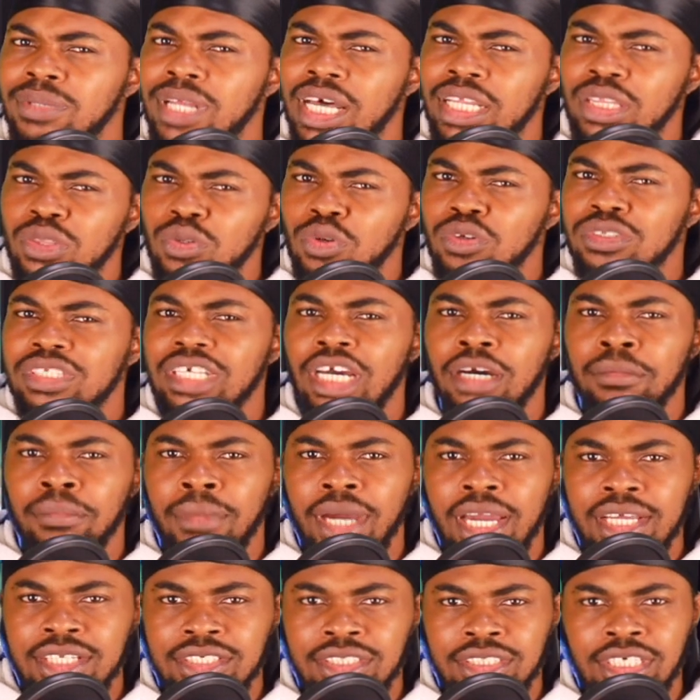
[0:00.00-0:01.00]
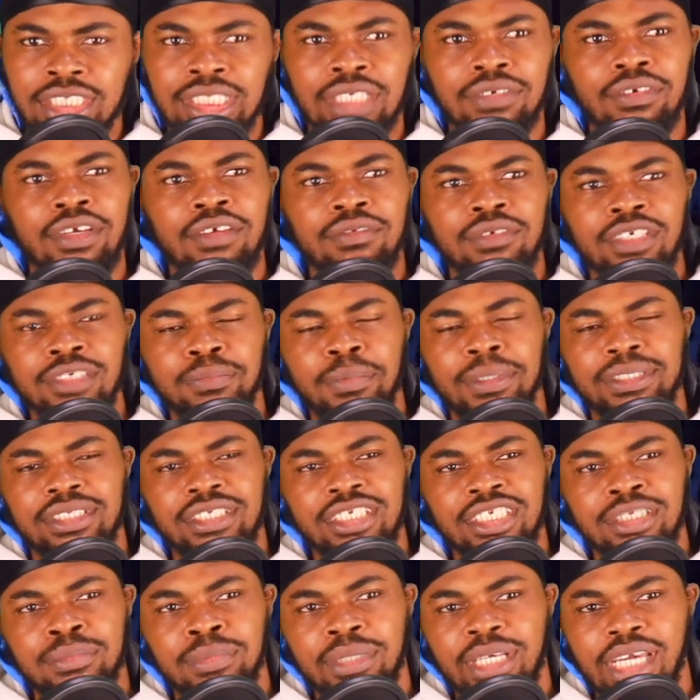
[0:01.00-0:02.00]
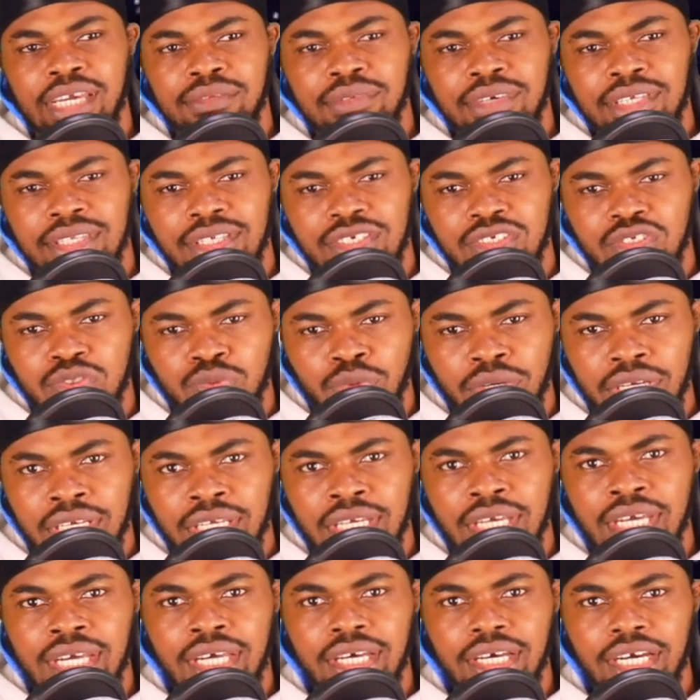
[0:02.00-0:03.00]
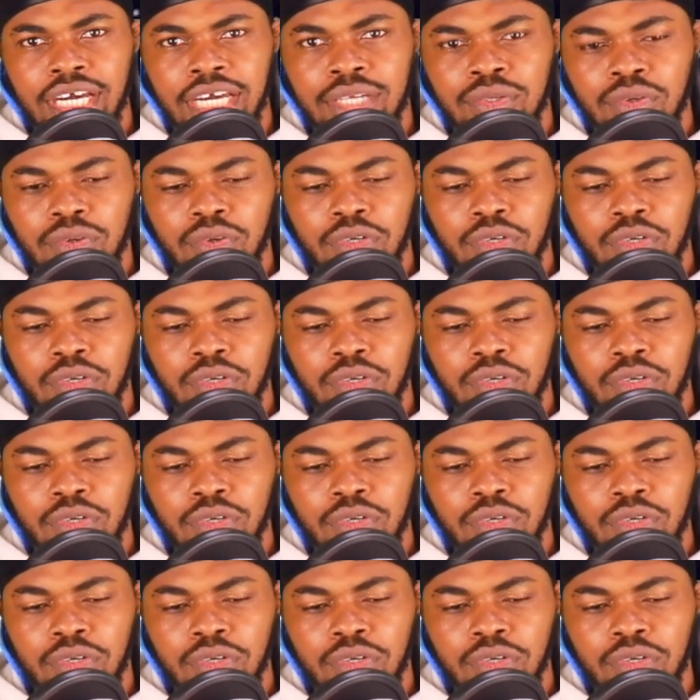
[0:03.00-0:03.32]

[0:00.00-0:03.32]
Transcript: and know their mindset. If this person is behaving this way, I know,